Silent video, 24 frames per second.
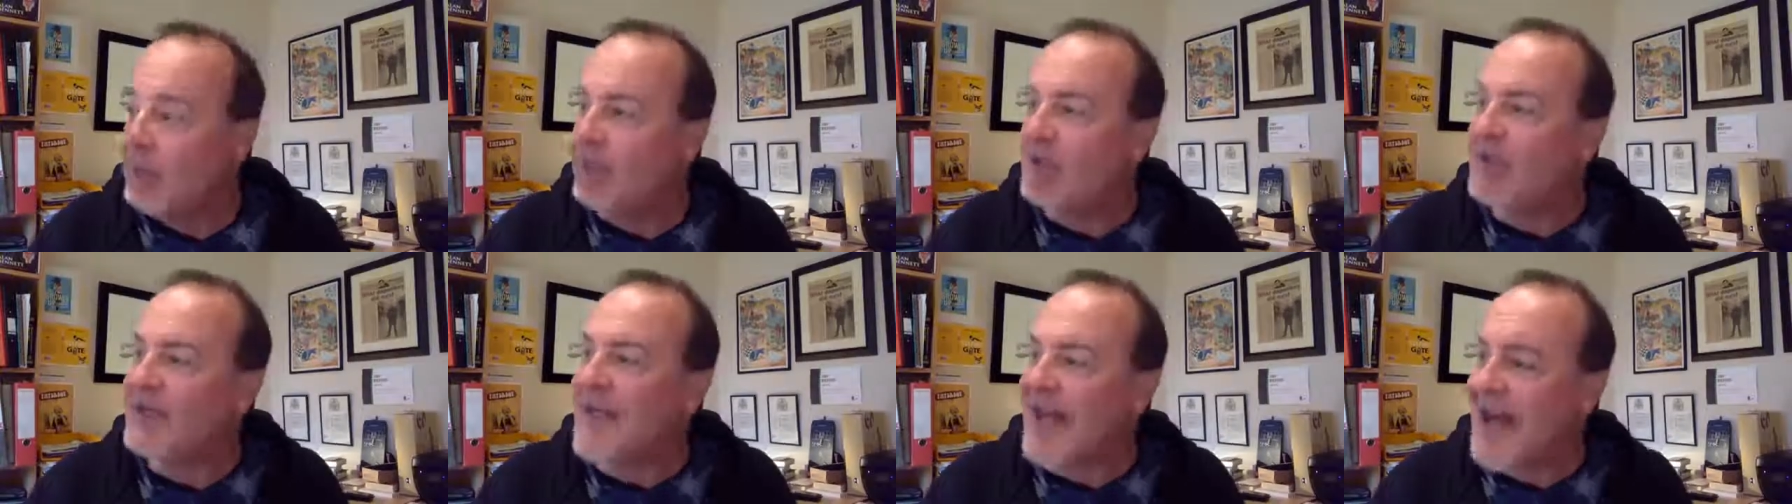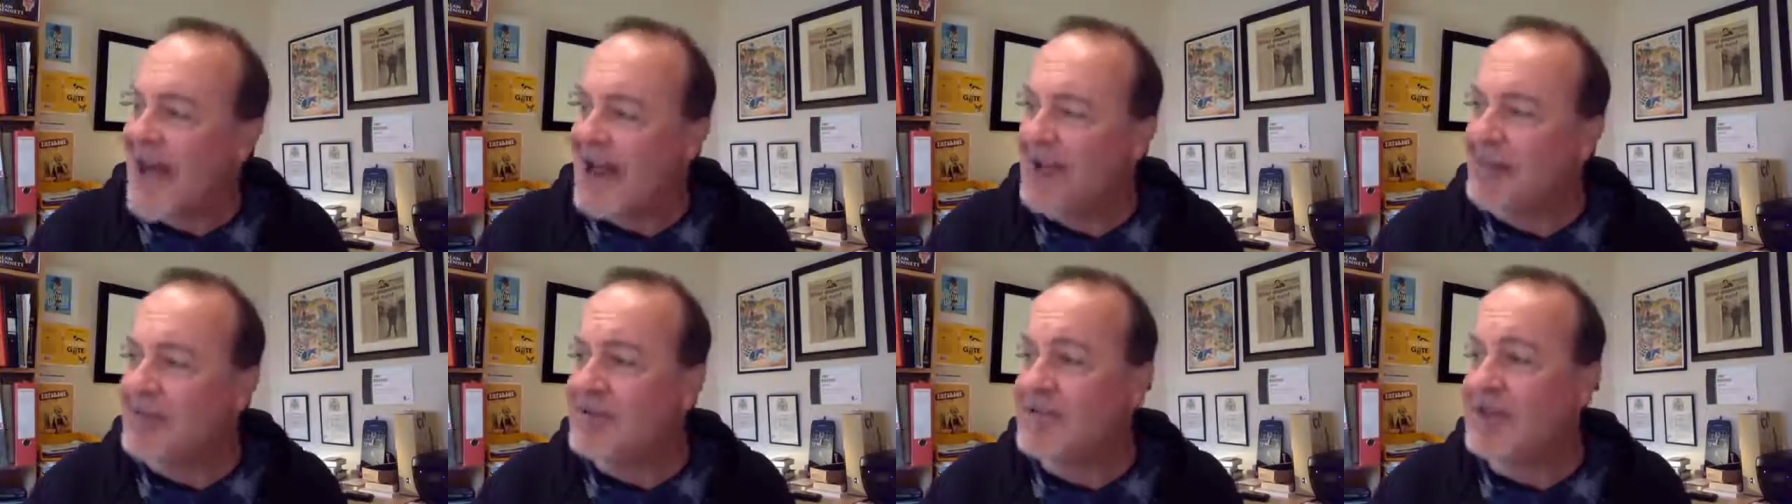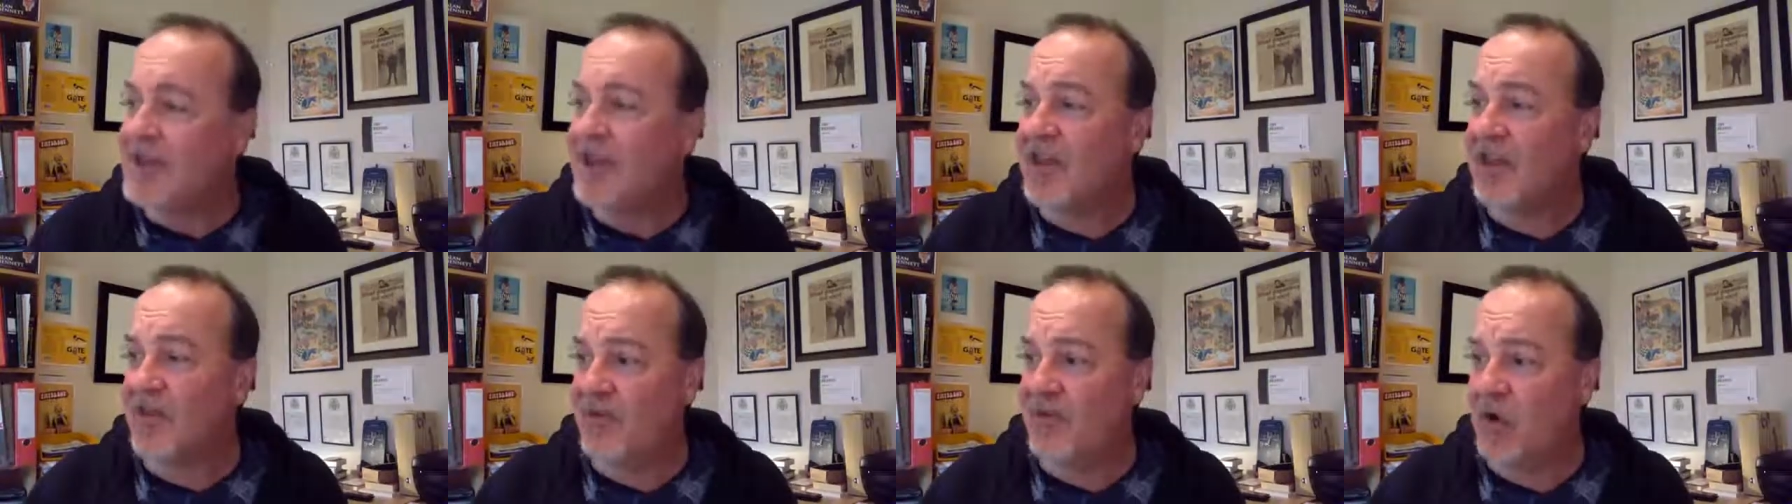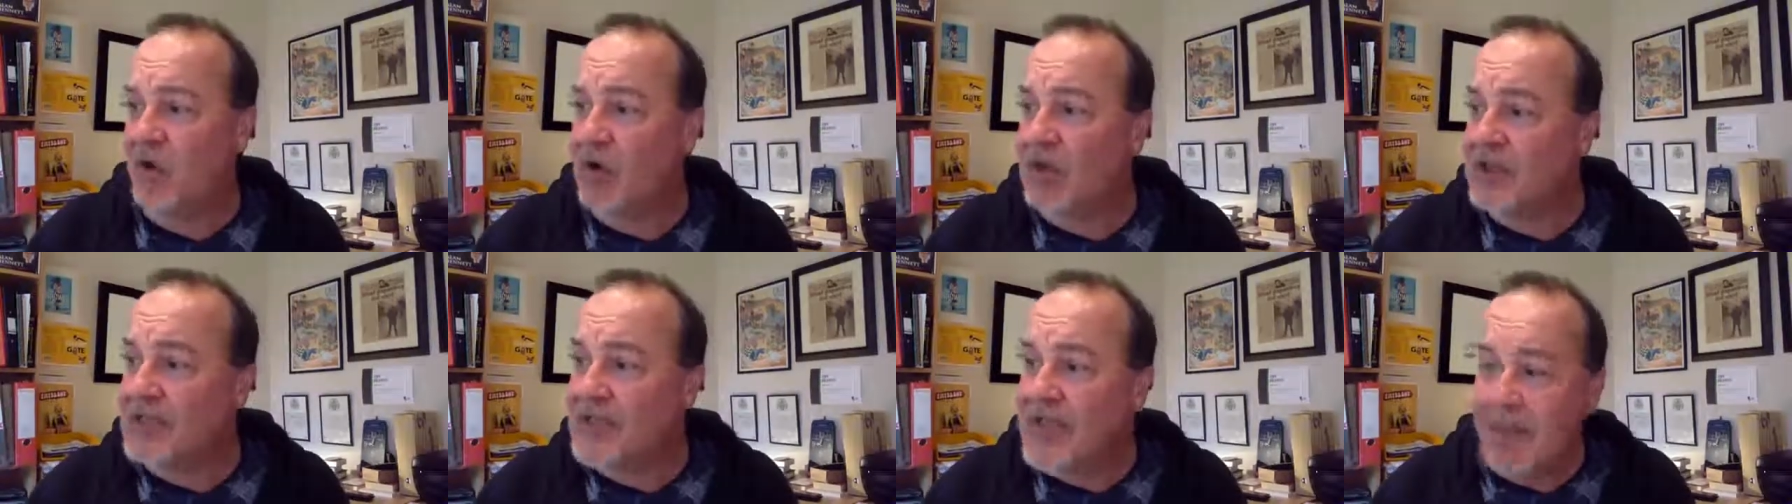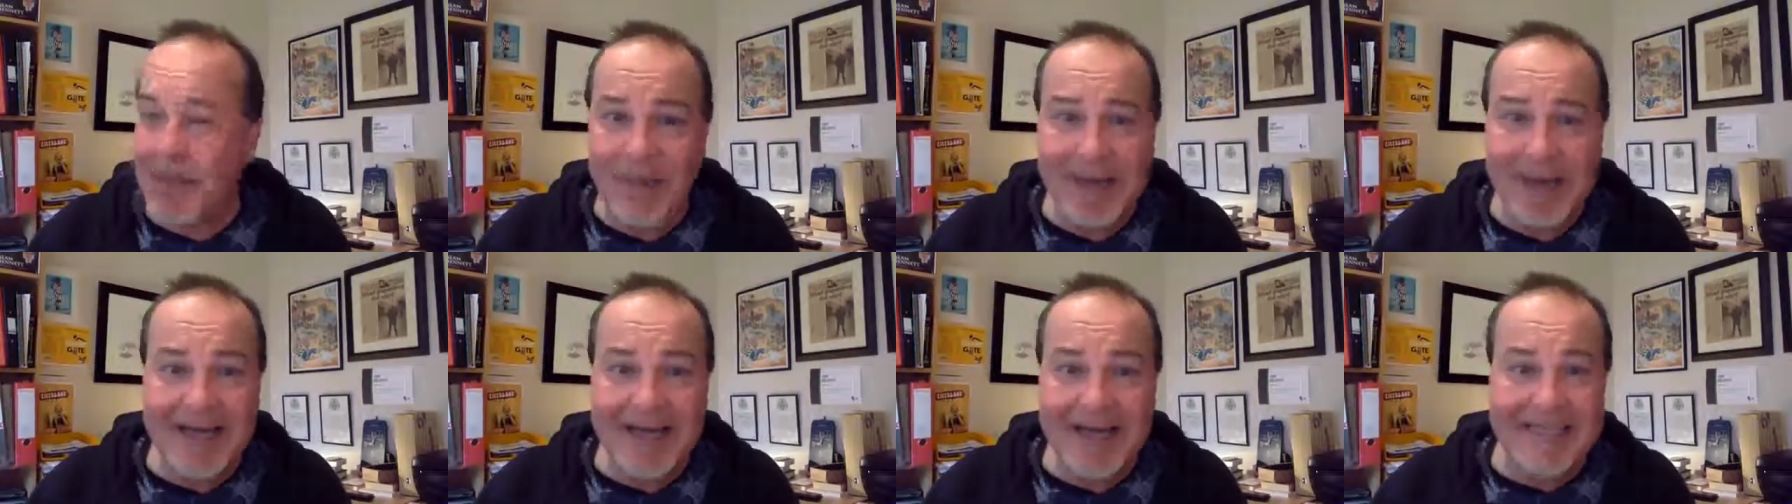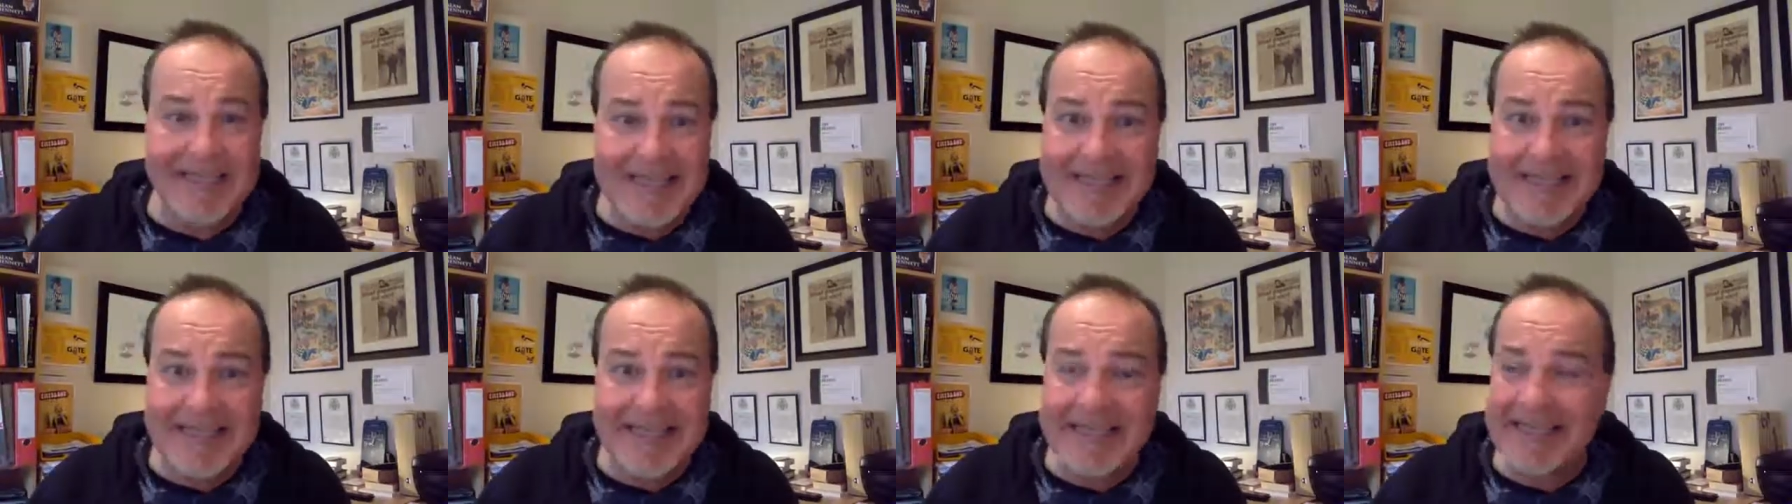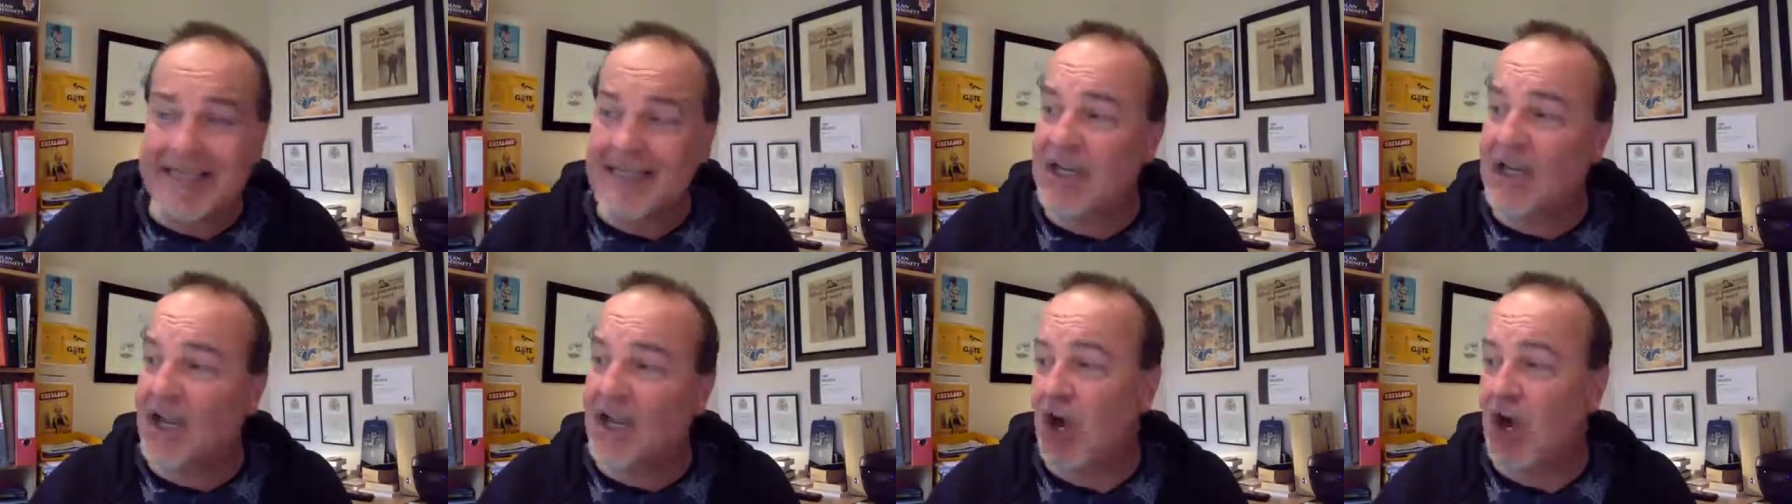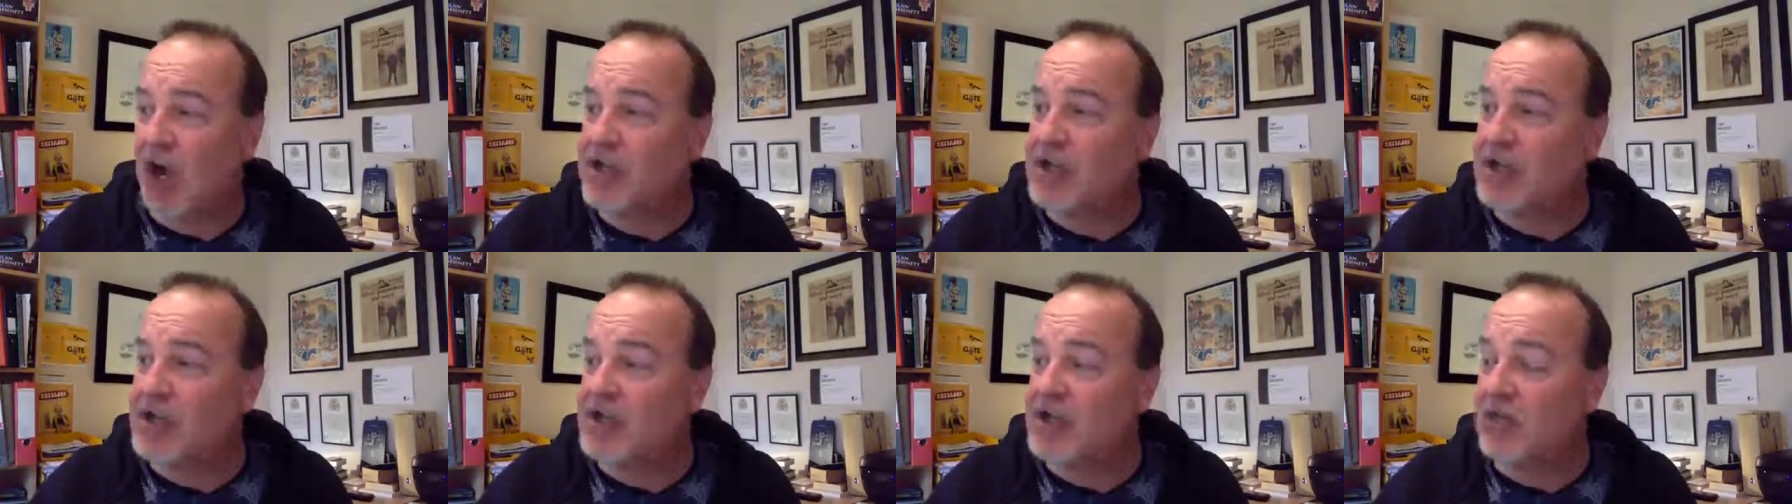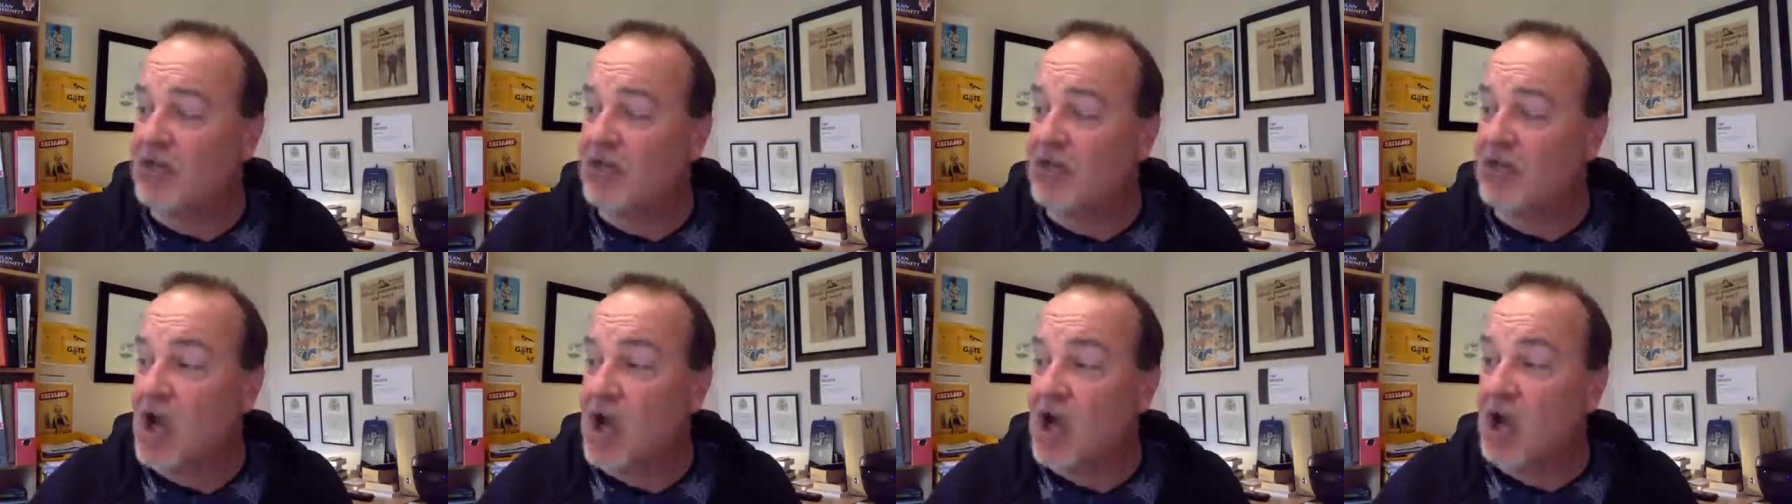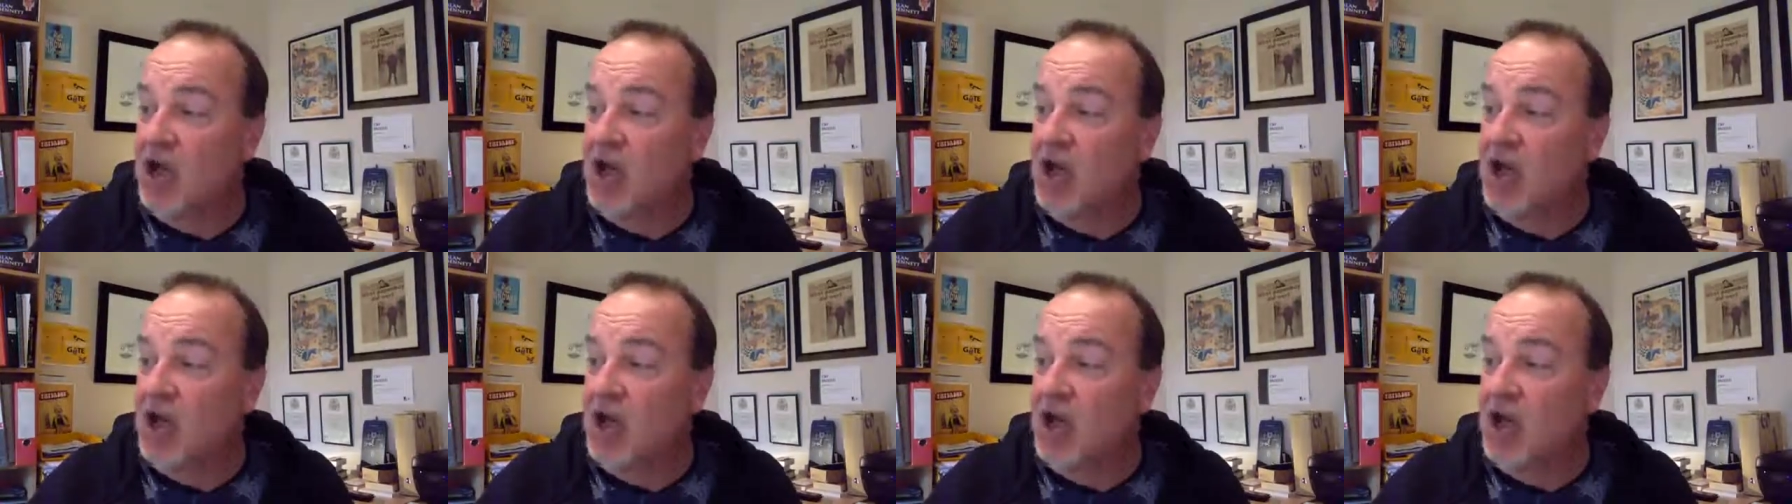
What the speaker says: but I was enthralled by detailed accounts of